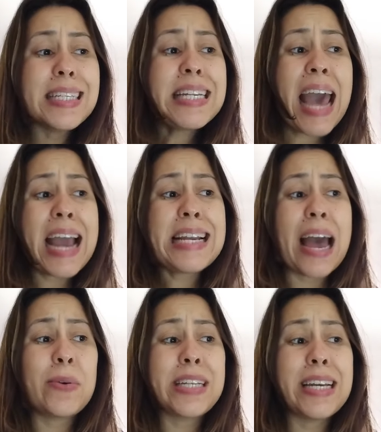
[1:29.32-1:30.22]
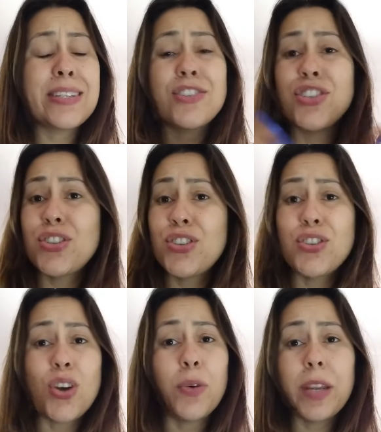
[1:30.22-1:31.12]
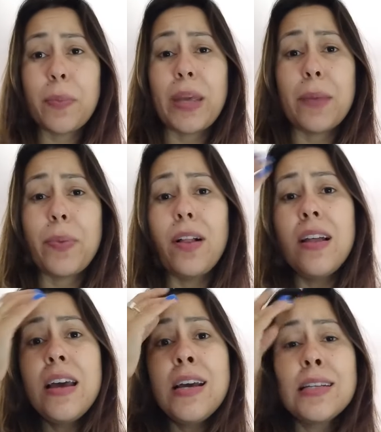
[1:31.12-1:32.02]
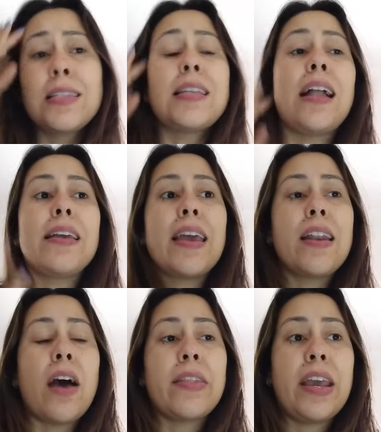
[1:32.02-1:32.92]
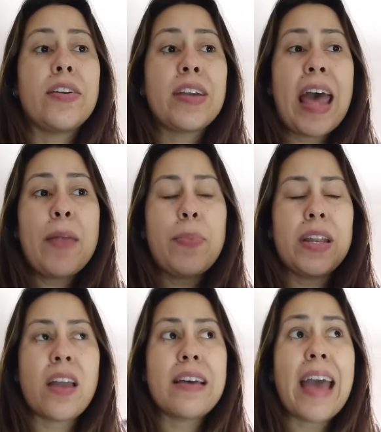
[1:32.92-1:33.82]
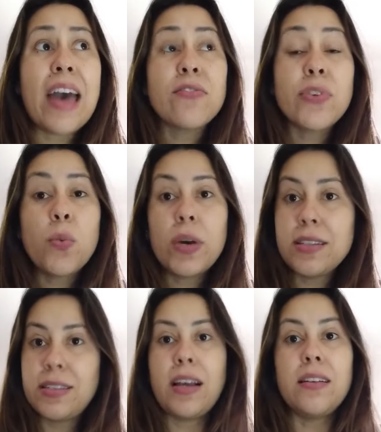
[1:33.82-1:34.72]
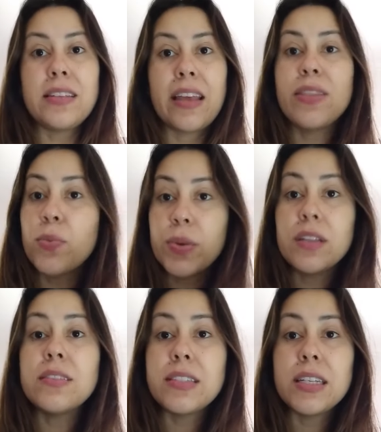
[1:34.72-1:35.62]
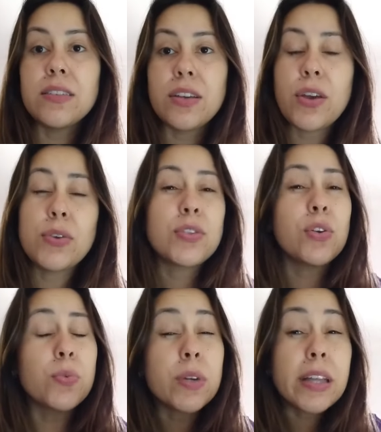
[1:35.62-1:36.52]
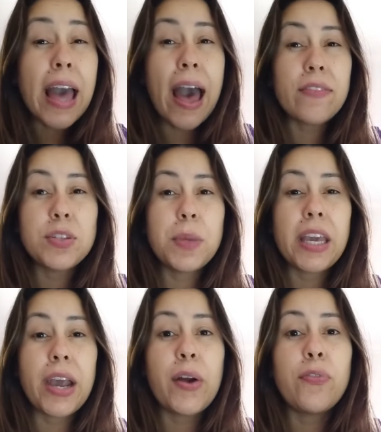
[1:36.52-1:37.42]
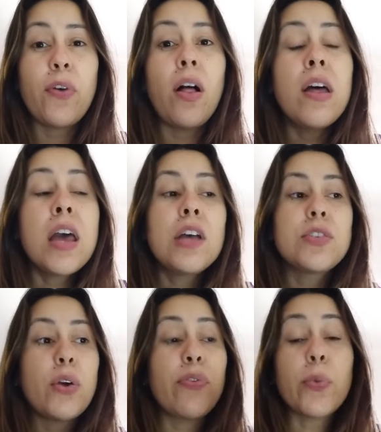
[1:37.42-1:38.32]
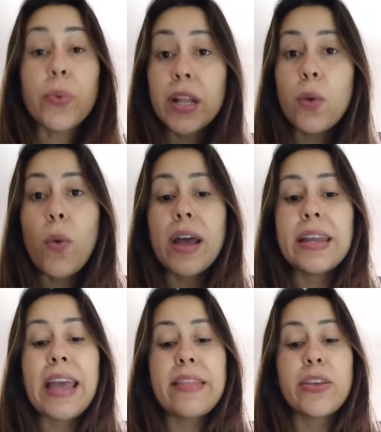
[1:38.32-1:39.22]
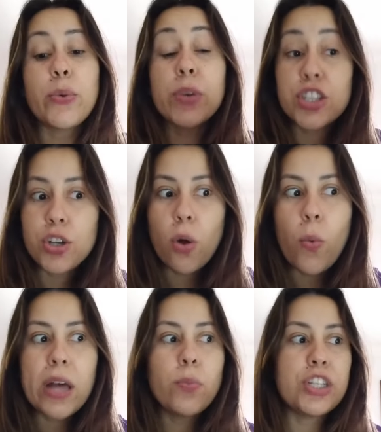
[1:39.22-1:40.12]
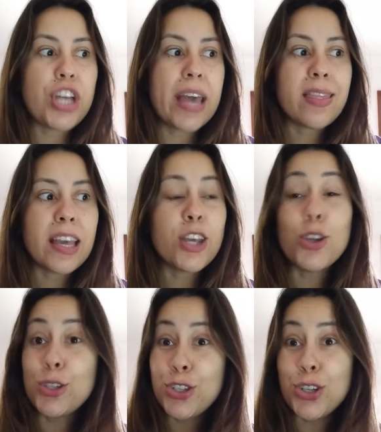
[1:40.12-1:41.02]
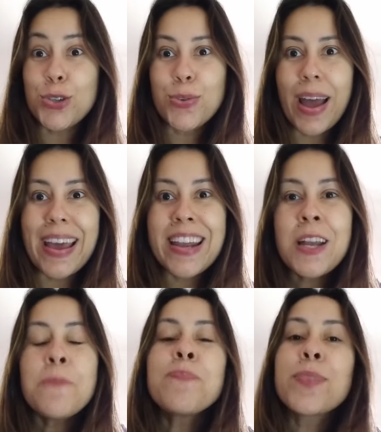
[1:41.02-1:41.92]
today nowadays there's just so many people selling it on the internet but not everyone sells like the real deal you know so you really have to be careful so if you really want to get the original one which i think you do right